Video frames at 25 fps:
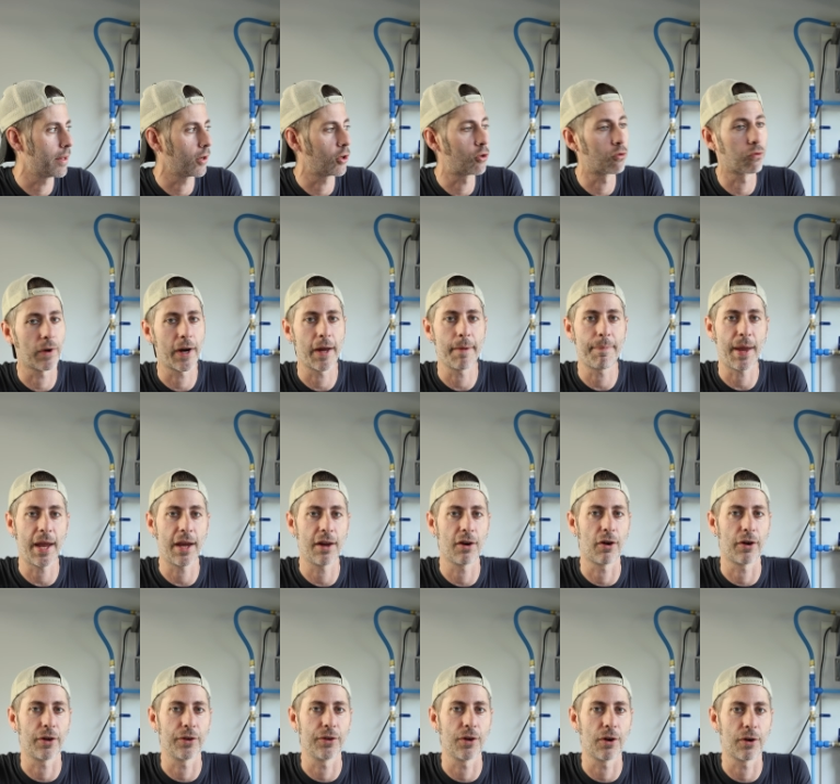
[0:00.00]
gray
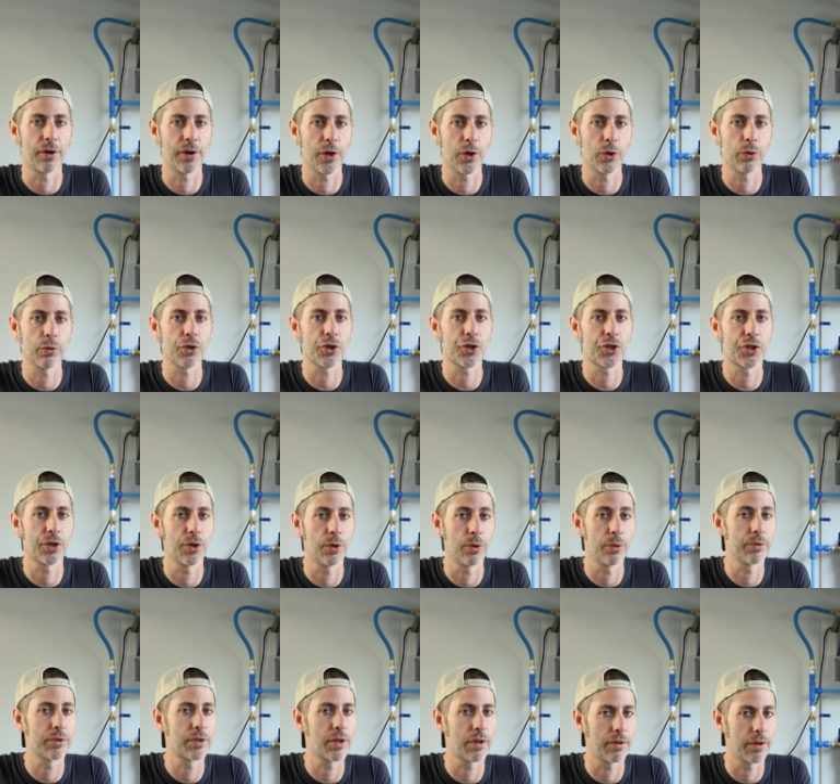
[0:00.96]
paint on Nardo
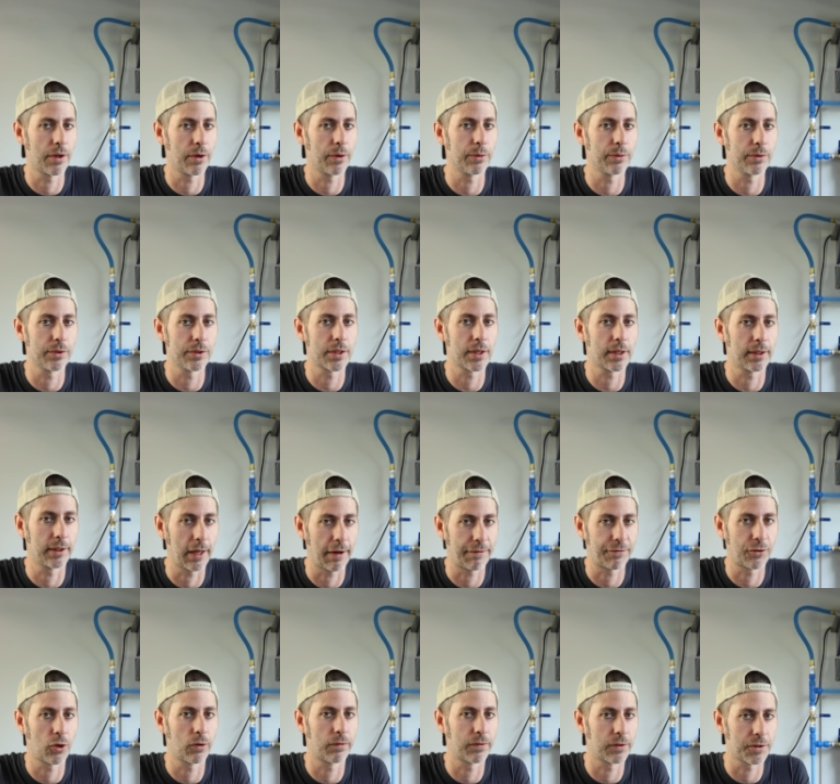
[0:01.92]
shows those
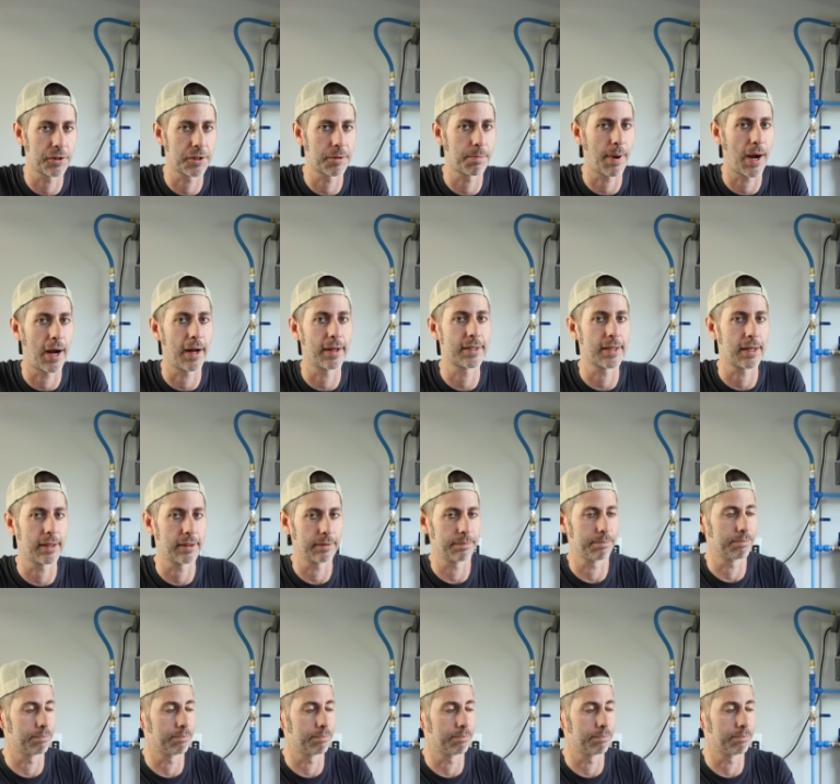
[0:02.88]
leftover spots